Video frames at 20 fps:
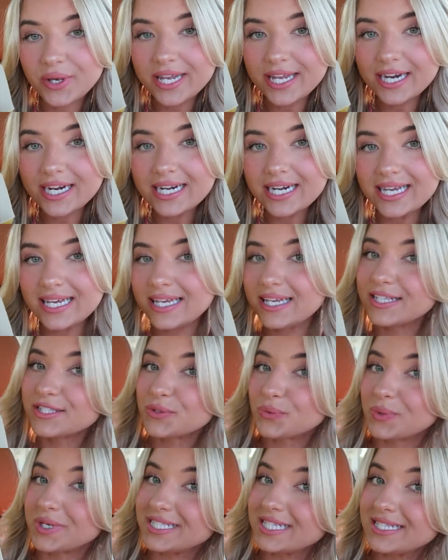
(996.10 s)
here
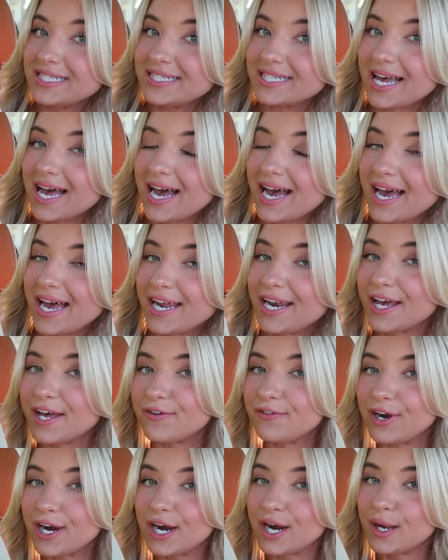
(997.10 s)
is what's inside
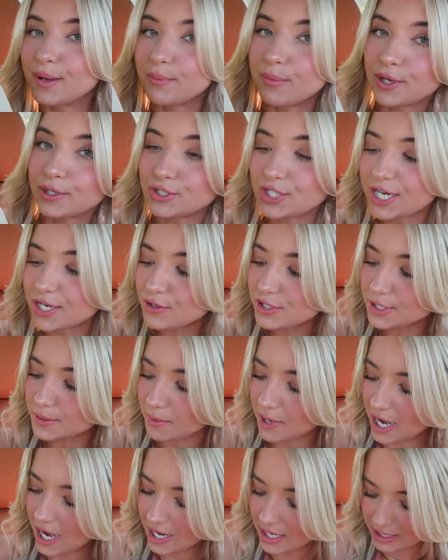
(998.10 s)
of our Bojangles
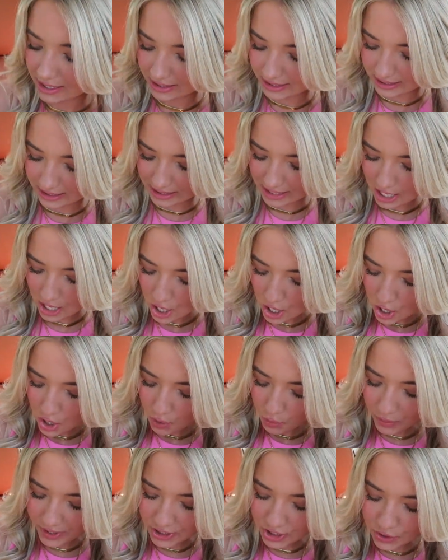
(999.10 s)
box.
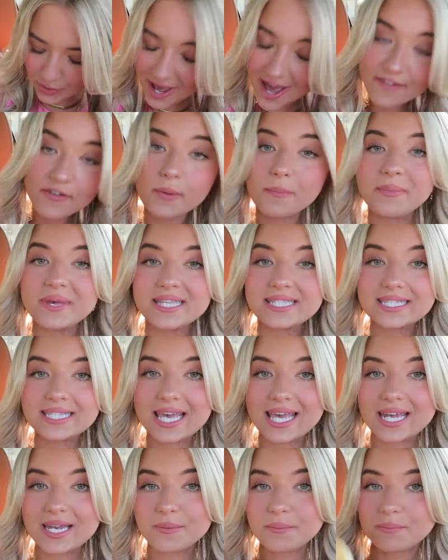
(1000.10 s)
We do have a
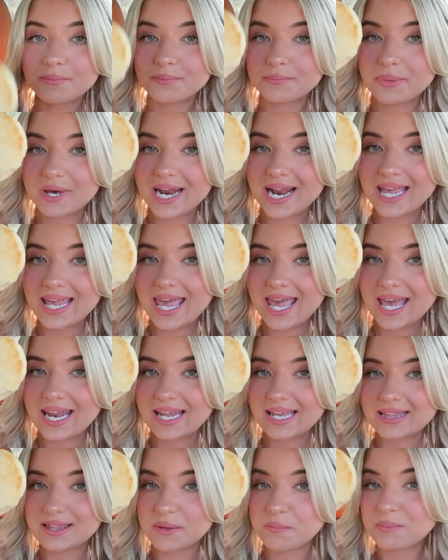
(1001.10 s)
biscuit, but I can't
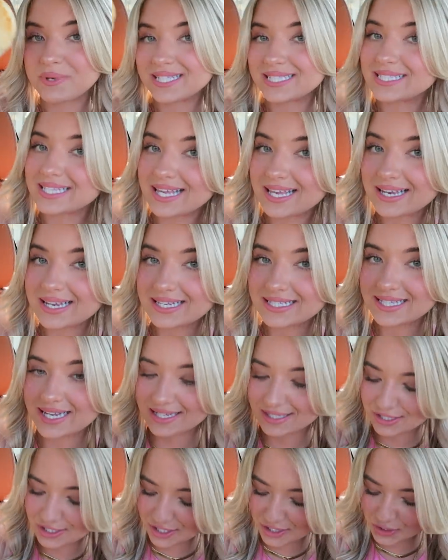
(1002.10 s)
eat the biscuit because
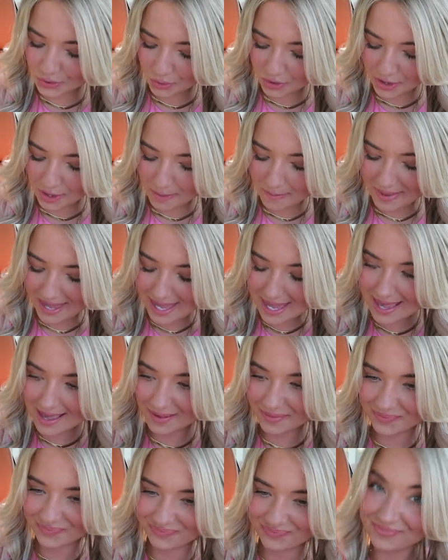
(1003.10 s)
that starts with a B,
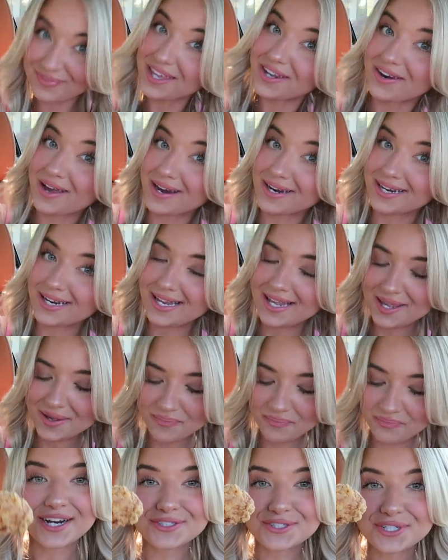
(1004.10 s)
not a D.
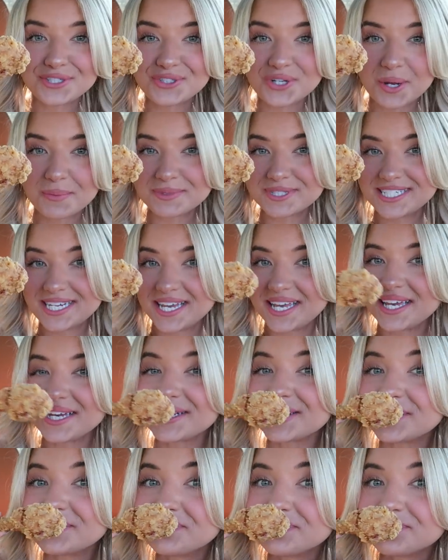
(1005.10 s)
Here's our
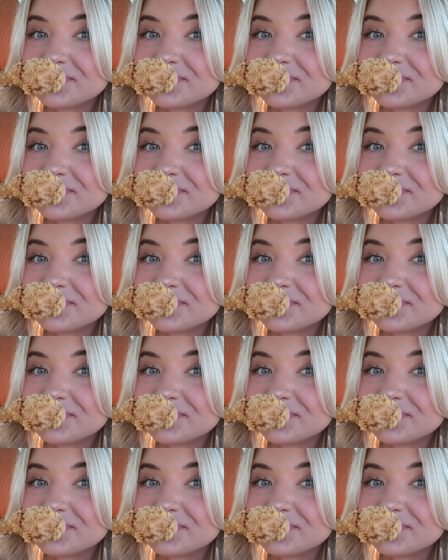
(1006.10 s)
drumstick.